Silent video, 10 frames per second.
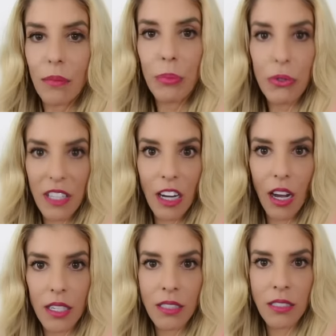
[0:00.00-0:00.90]
Moving
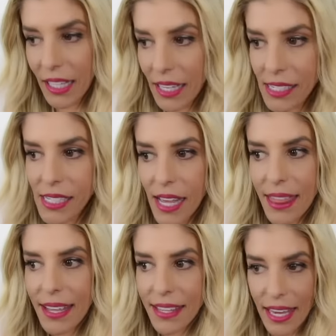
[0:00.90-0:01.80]
on. Is
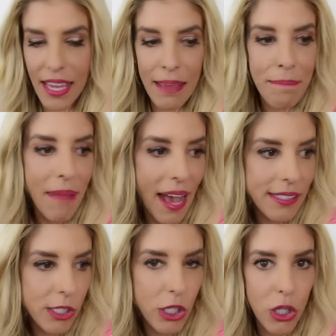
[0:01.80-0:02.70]
the Game
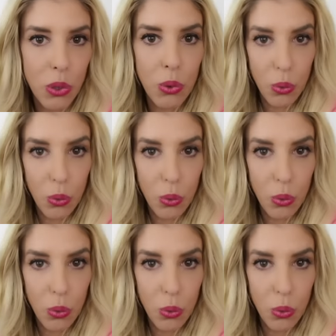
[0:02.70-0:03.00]
Master